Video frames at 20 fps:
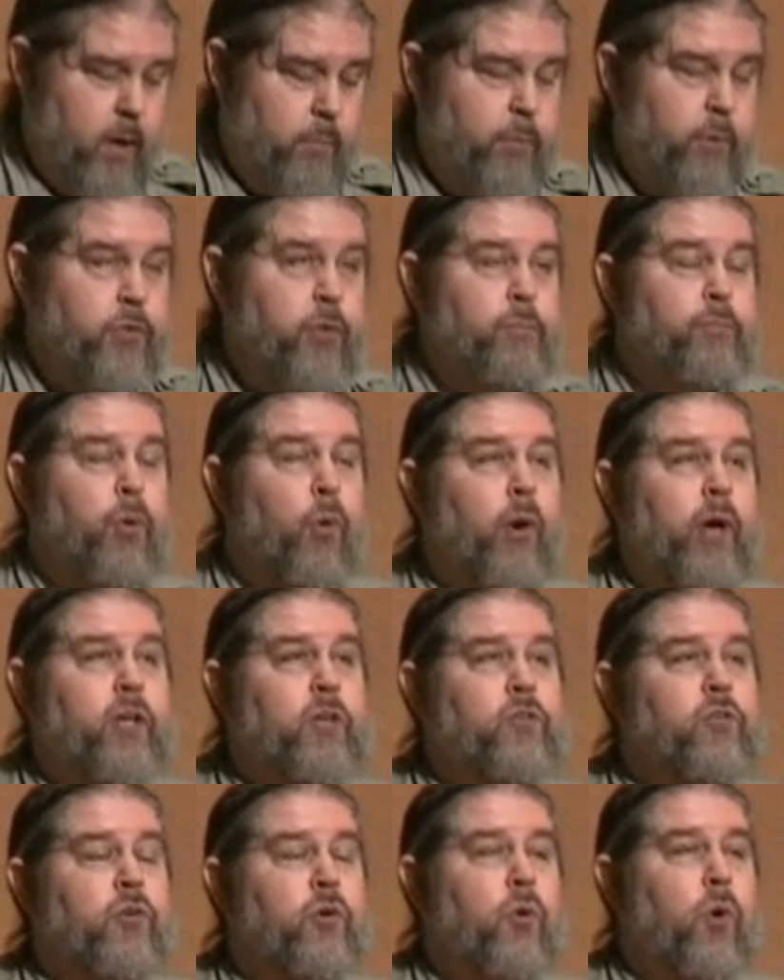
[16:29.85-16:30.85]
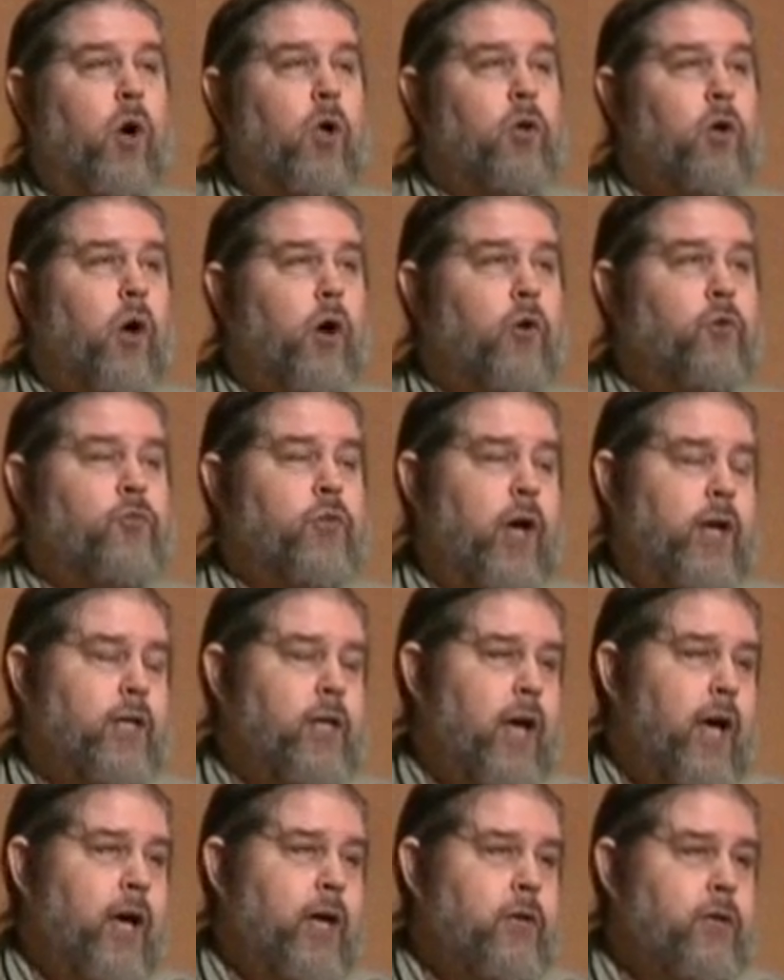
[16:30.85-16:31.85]
But the point to Alongside
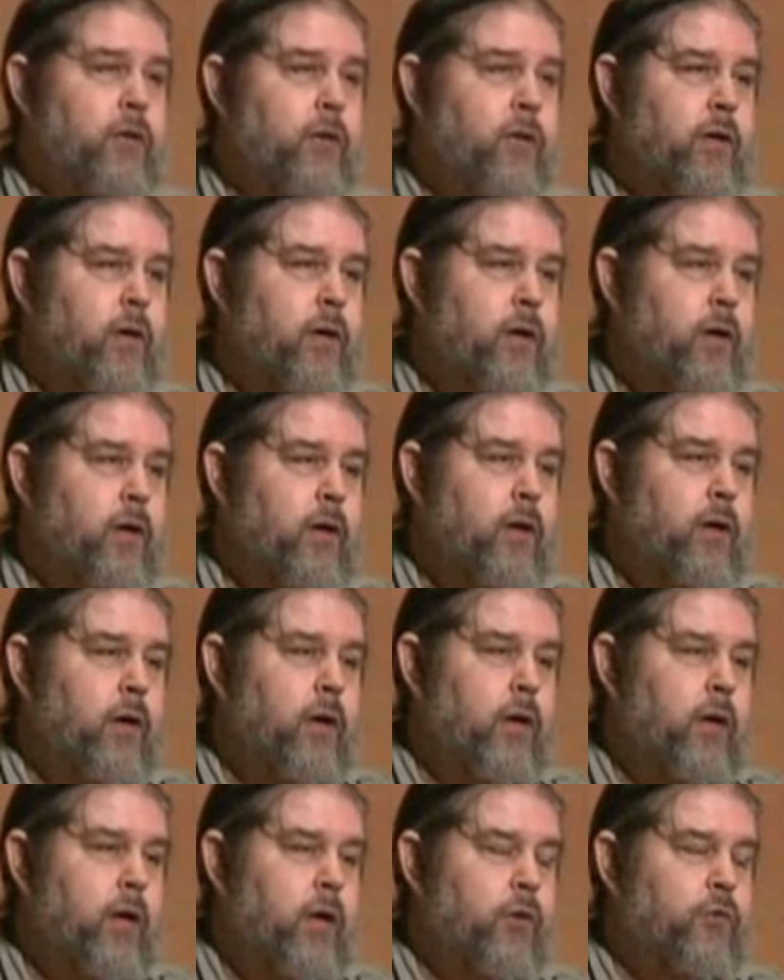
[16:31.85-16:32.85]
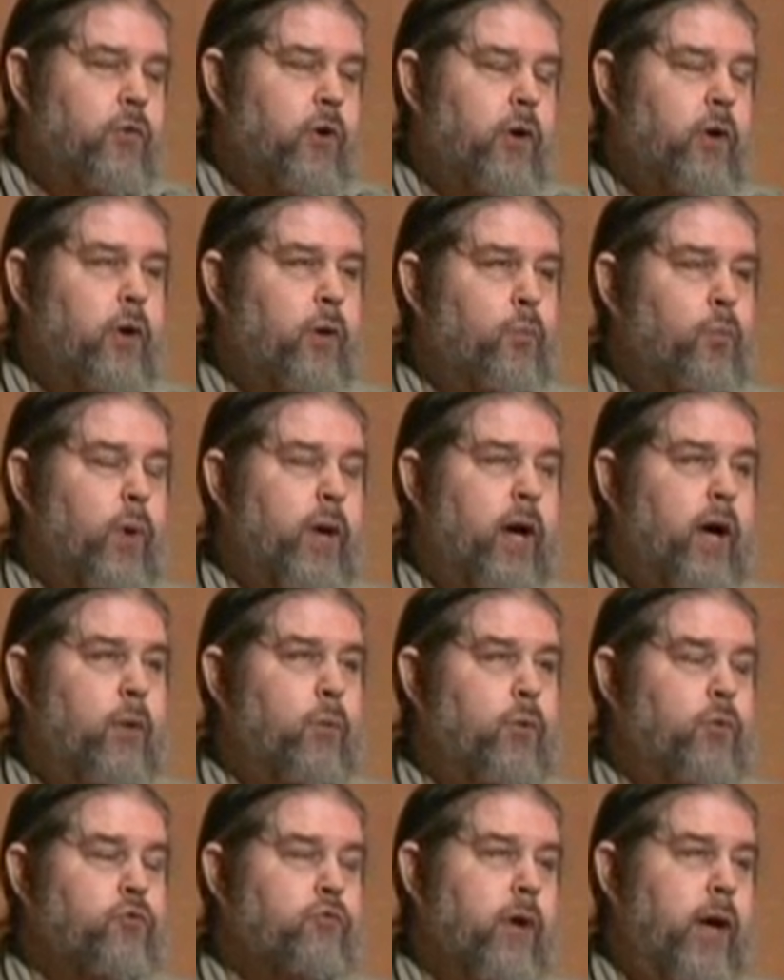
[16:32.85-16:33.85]
Night is that when I
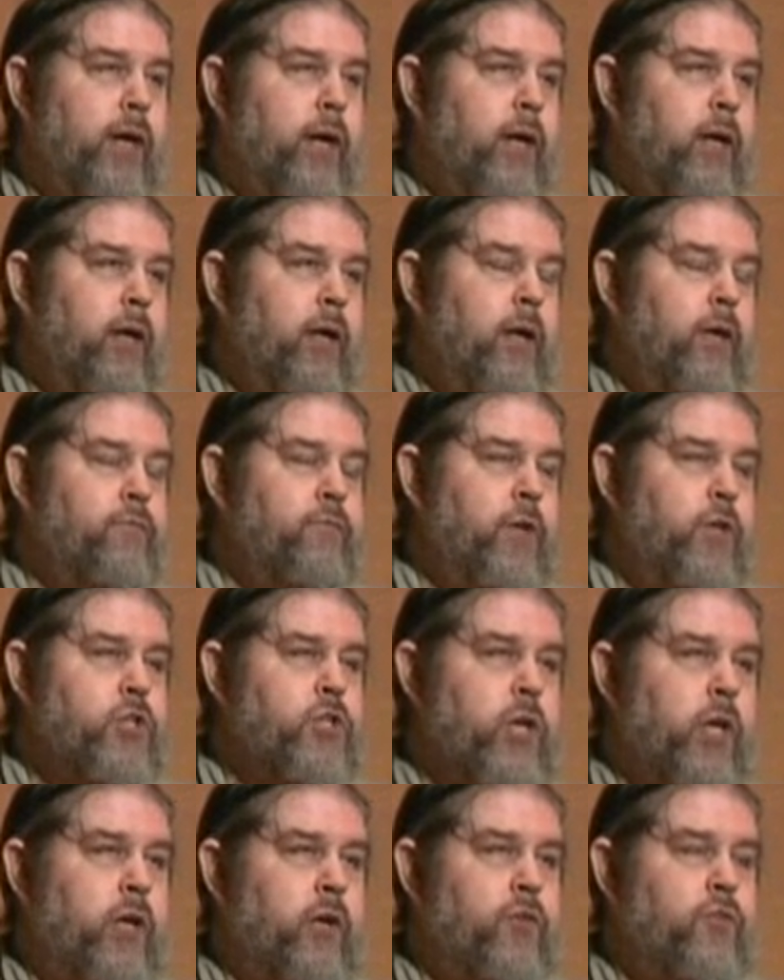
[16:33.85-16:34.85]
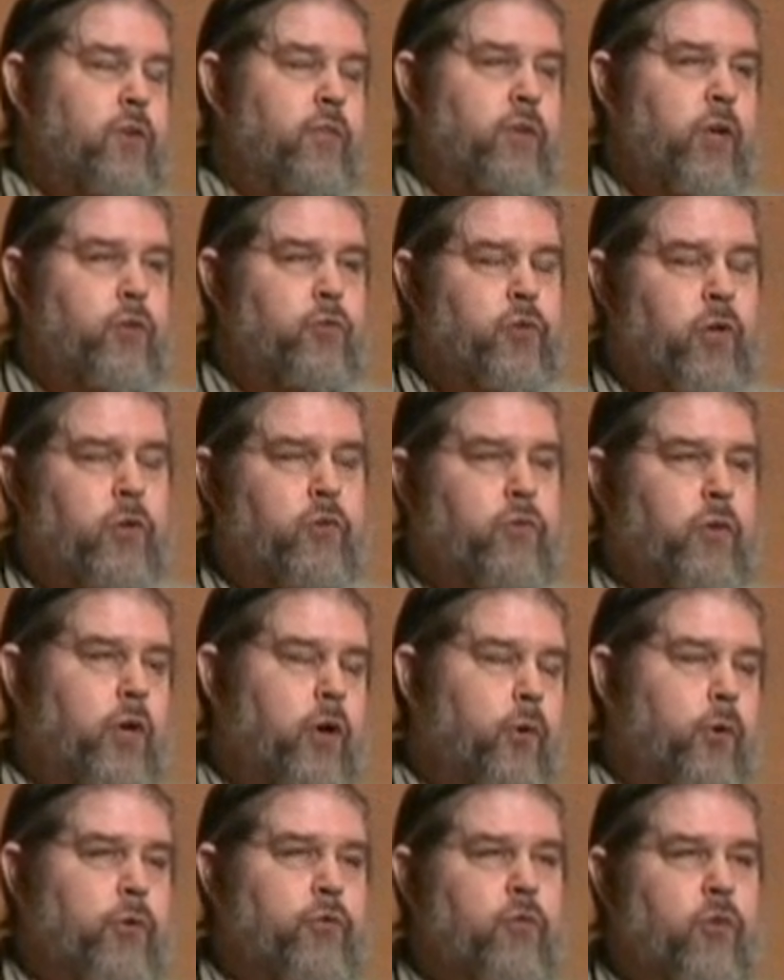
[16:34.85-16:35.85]
was writing it and finishing it in '76 and then
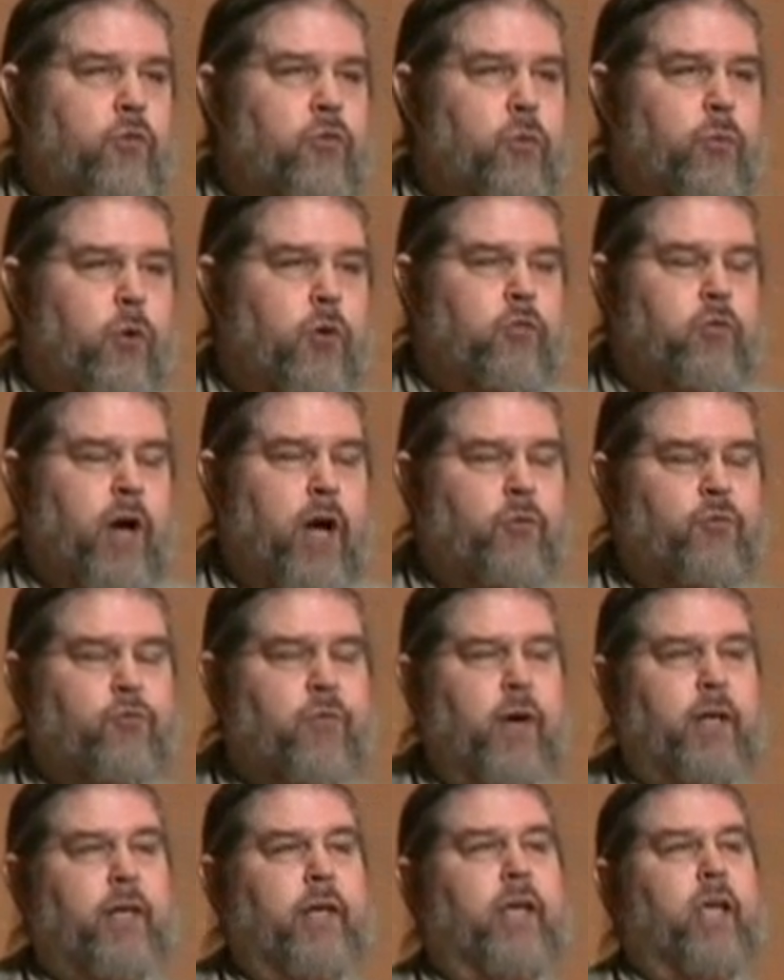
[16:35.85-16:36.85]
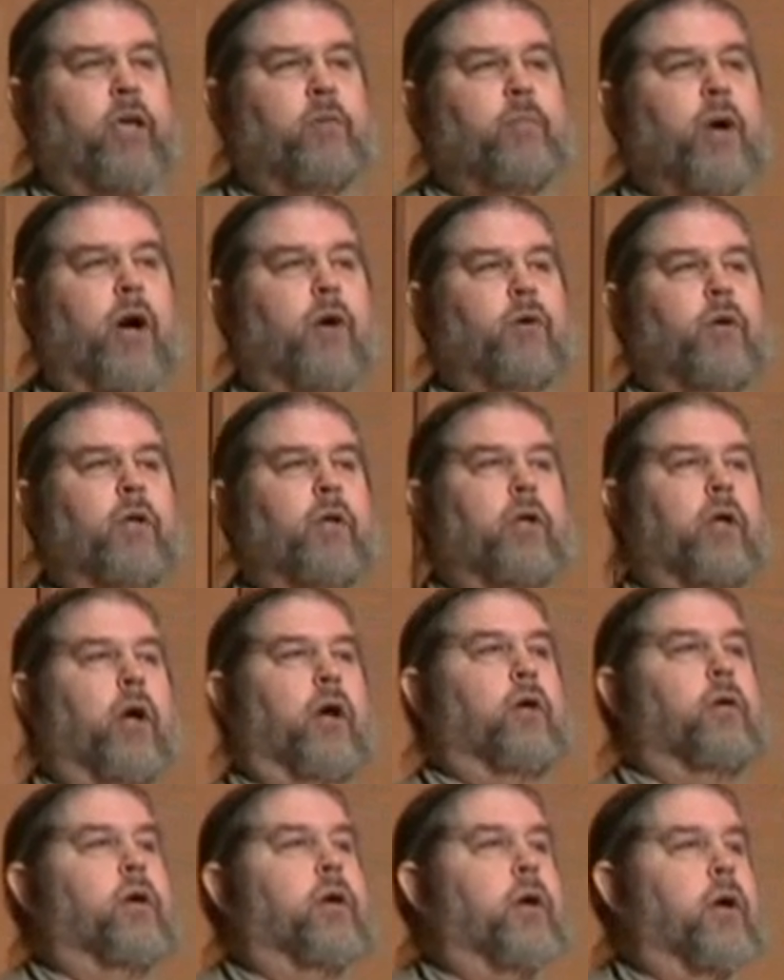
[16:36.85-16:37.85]
going through a few more drafts, finally came out in
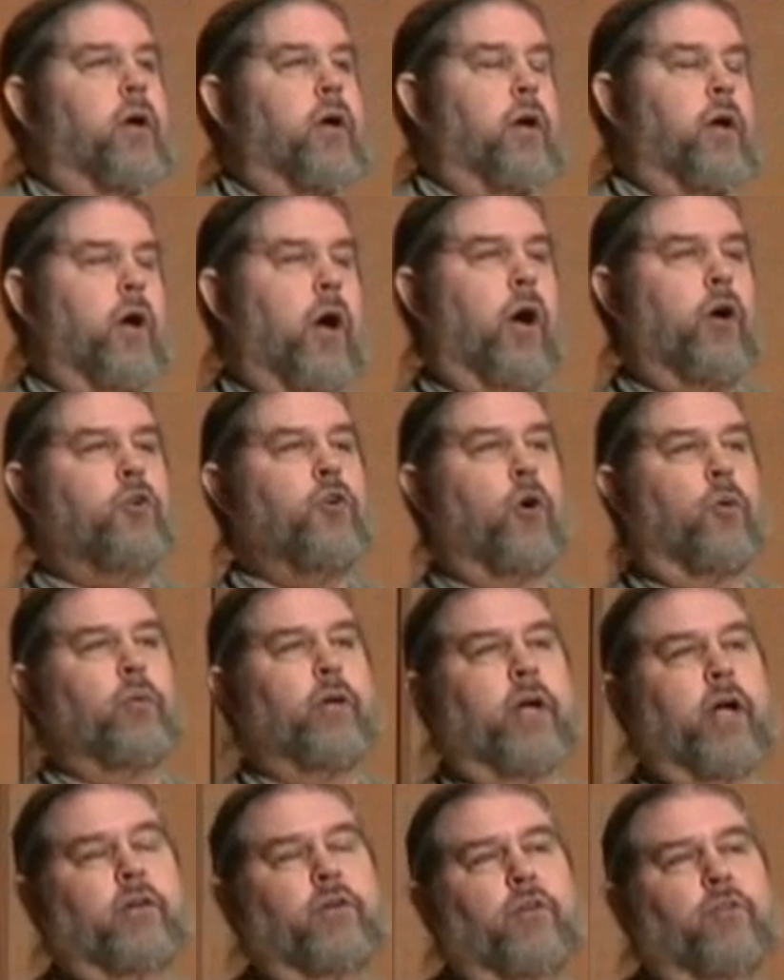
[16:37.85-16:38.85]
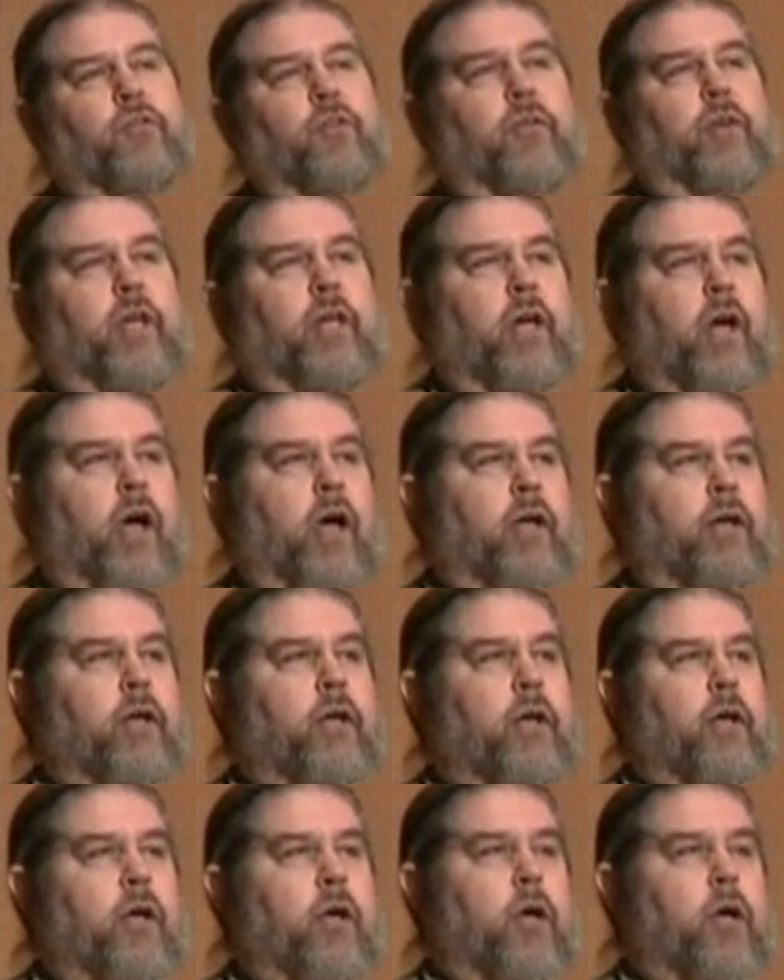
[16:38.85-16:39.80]
October 1979,